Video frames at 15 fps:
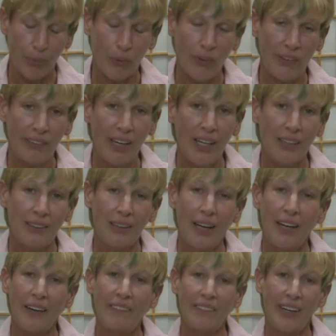We've had a
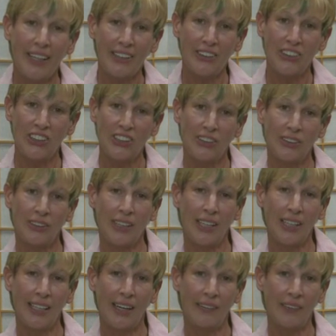lot of fires here in
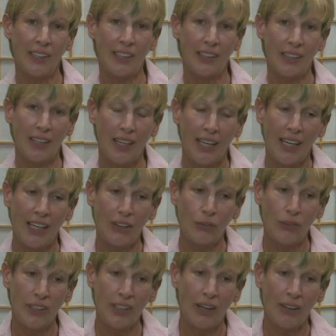Lake County, and
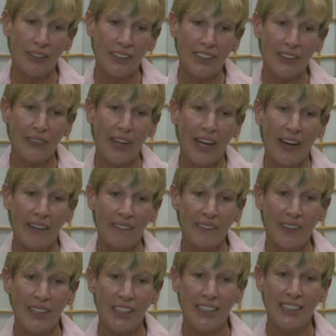we also have
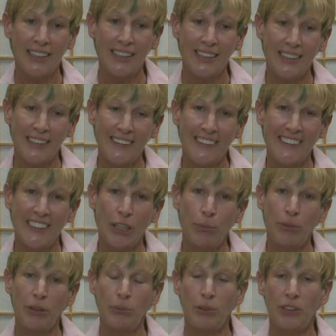seen
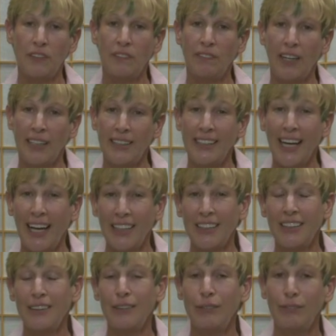some of the most
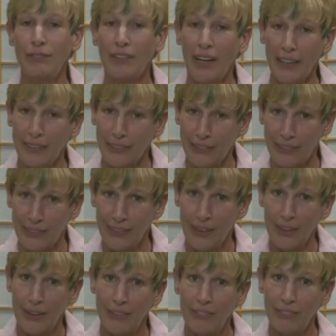fantastic fire
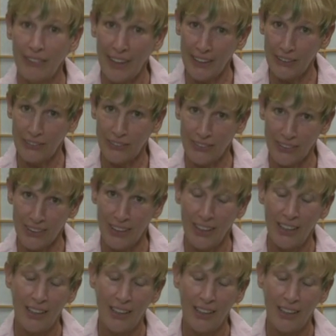fighters